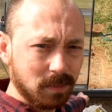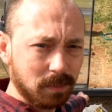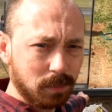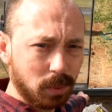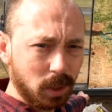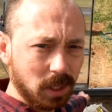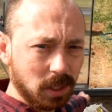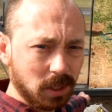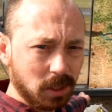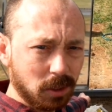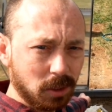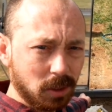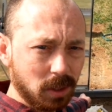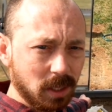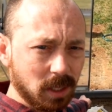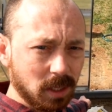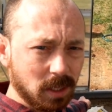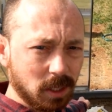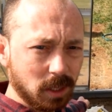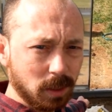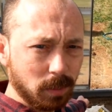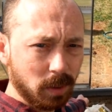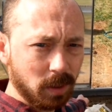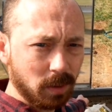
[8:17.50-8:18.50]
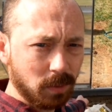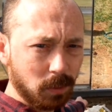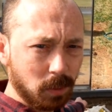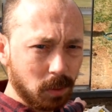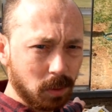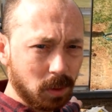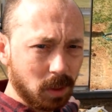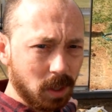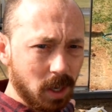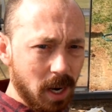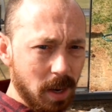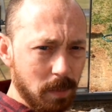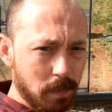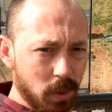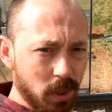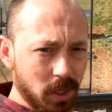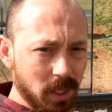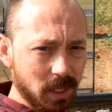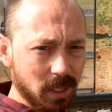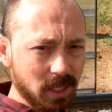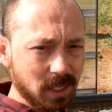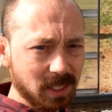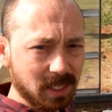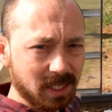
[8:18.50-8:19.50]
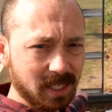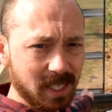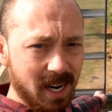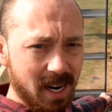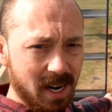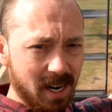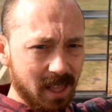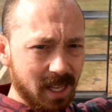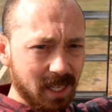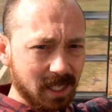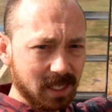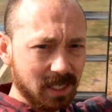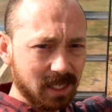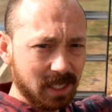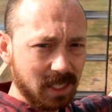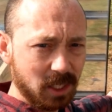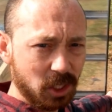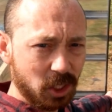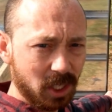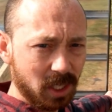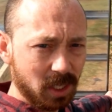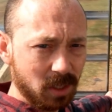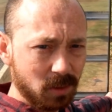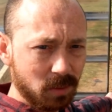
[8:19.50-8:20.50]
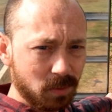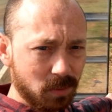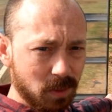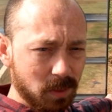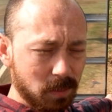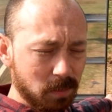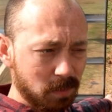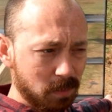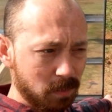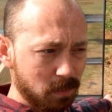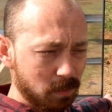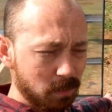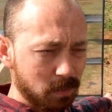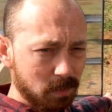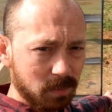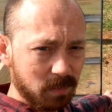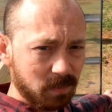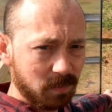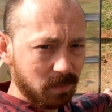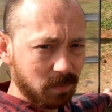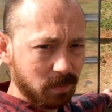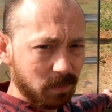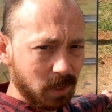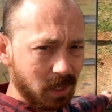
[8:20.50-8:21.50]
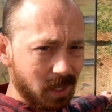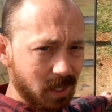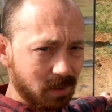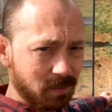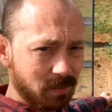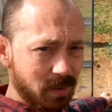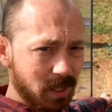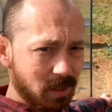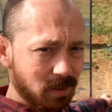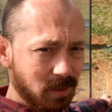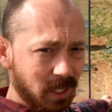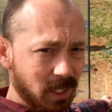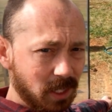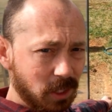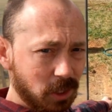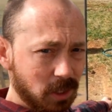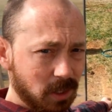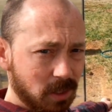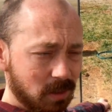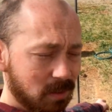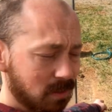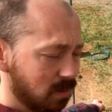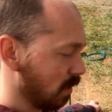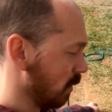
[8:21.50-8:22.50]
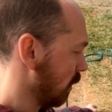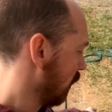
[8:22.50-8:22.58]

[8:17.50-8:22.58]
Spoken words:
pressure treated 2x4 and put it inside of that C channel for the foundation,